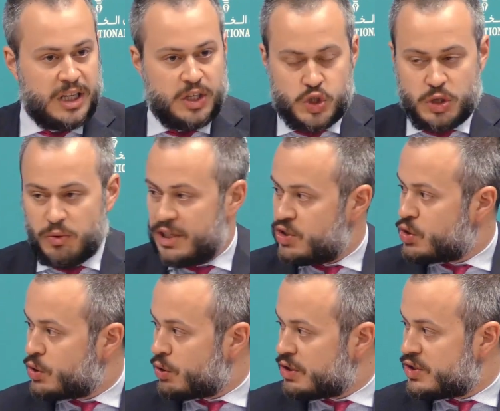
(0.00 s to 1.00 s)
issue these
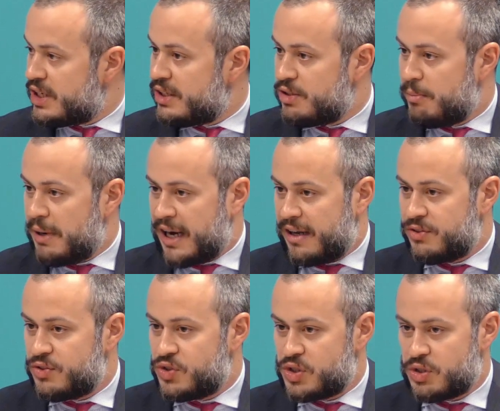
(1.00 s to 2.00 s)
13
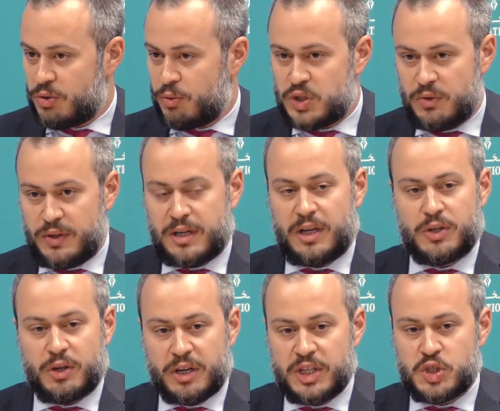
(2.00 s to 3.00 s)
demands, which if the
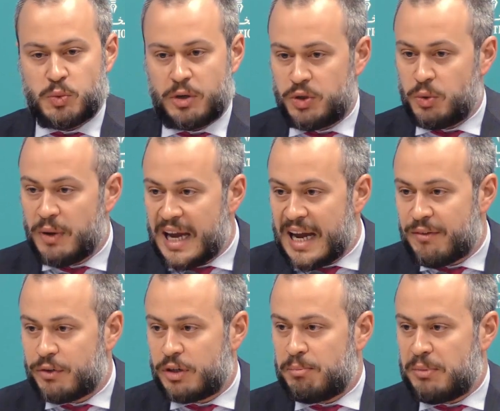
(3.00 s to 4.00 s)
Qataris were to
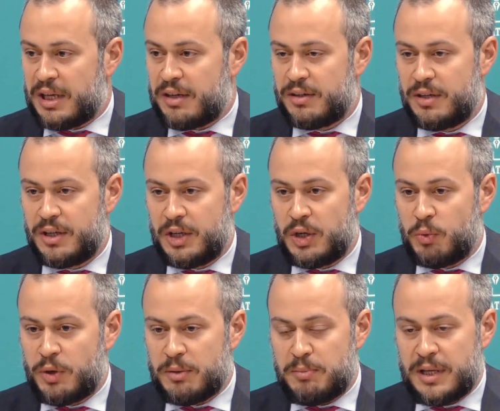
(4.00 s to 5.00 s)
ever meet,
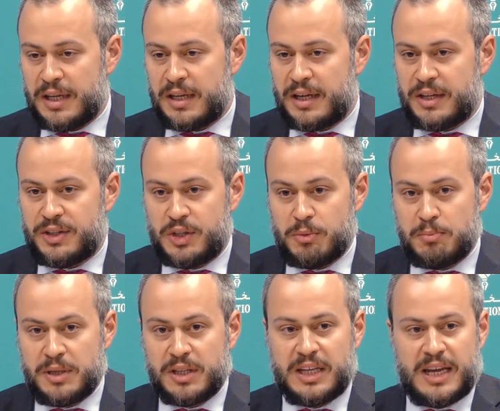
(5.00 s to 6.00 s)
would be a
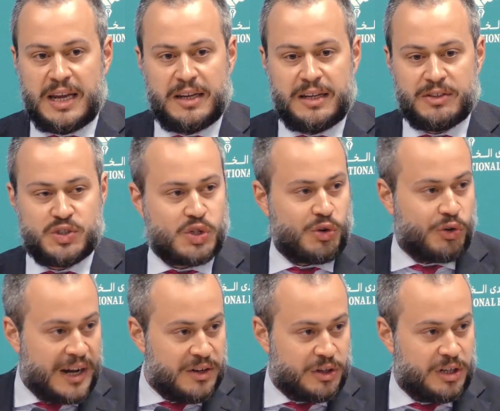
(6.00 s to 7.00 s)
humiliating
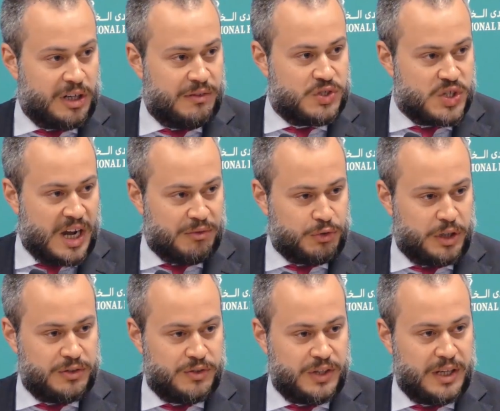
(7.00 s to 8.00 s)
surrender of
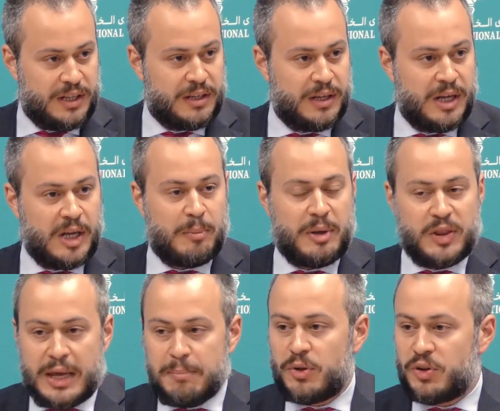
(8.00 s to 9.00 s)
sovereignty.
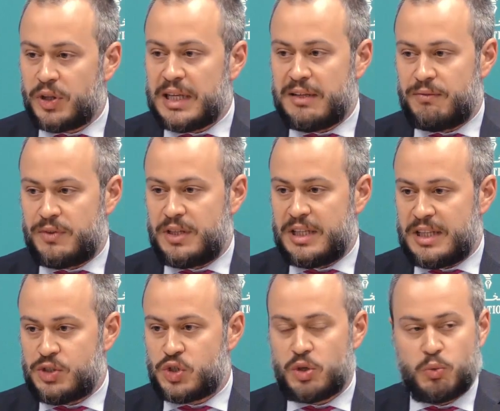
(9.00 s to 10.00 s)
But they believed that
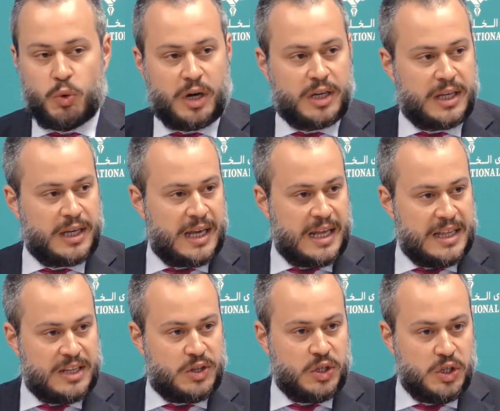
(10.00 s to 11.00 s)
this could work
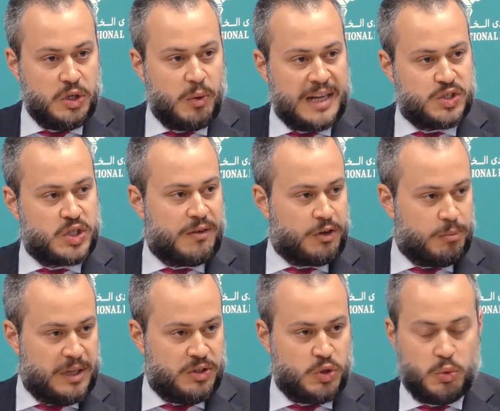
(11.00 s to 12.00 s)
and that the U.S.
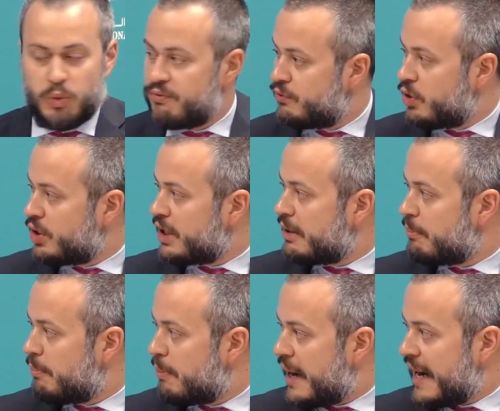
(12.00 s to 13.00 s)
government would fully
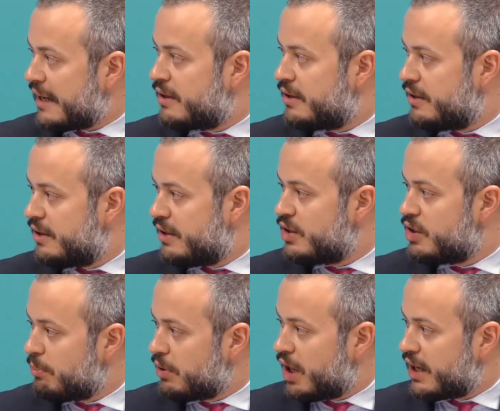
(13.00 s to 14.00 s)
back
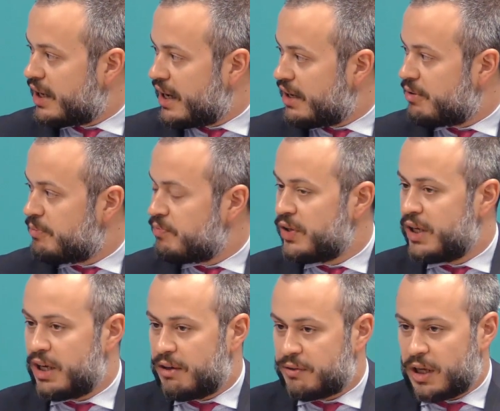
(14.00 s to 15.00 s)
the blockade
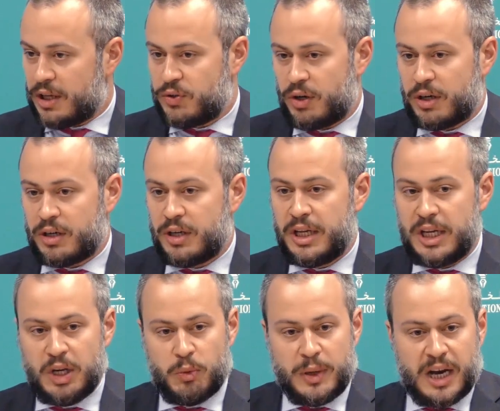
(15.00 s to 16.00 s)
of Qatar.
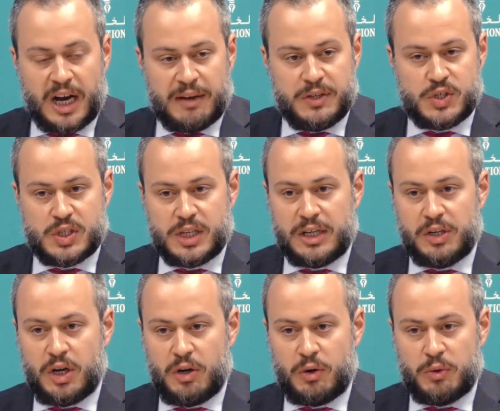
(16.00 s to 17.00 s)
We obviously
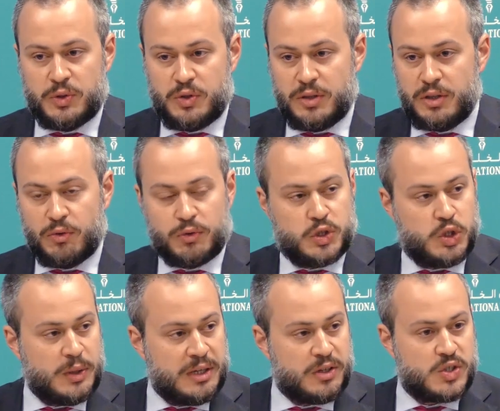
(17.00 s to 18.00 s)
know over
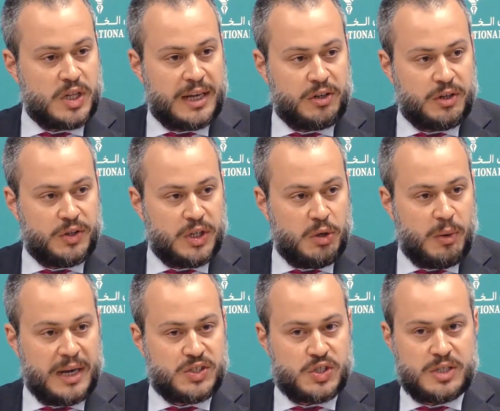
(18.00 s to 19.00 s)
2 years later, the
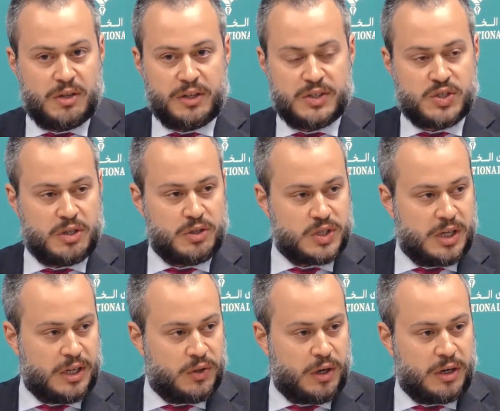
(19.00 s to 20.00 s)
U.S. still considers
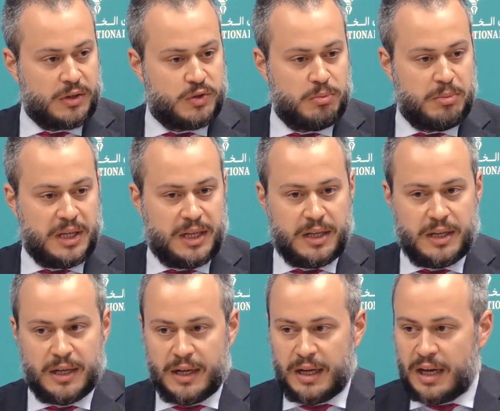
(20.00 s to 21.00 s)
Qatar to
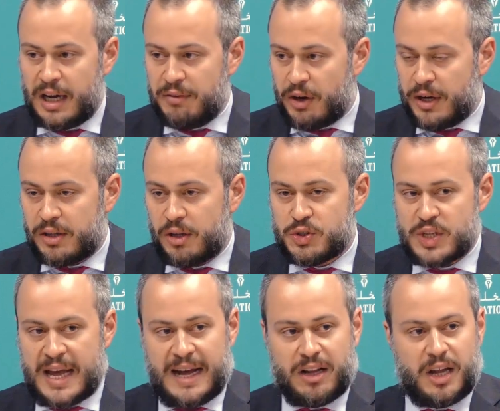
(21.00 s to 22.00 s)
be a very close
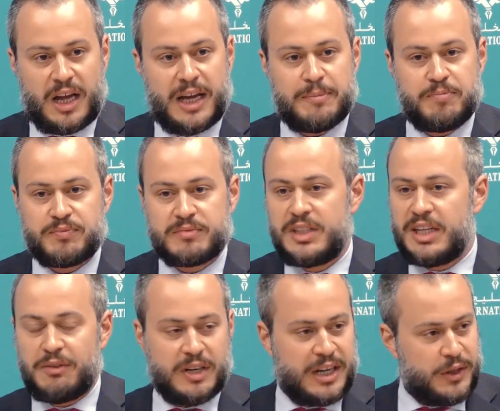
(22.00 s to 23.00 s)
ally.
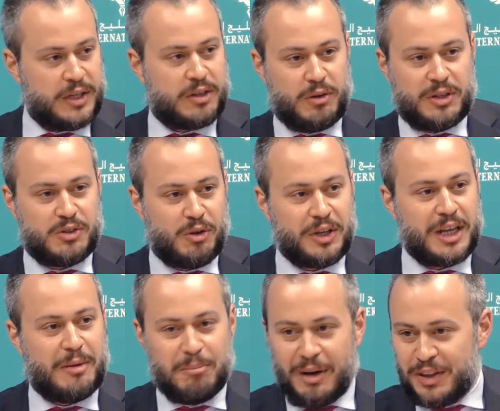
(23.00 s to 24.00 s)
And even I think
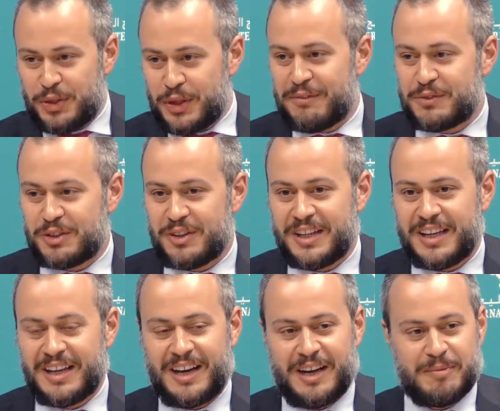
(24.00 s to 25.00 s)
only a month after
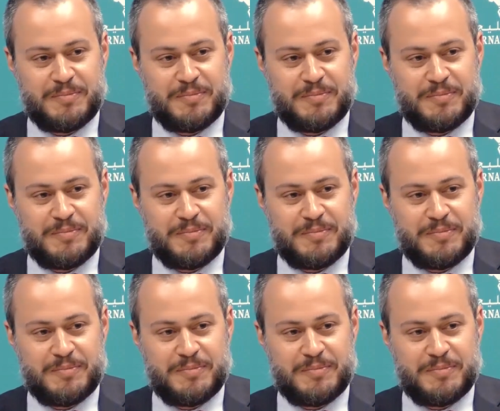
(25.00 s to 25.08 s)
the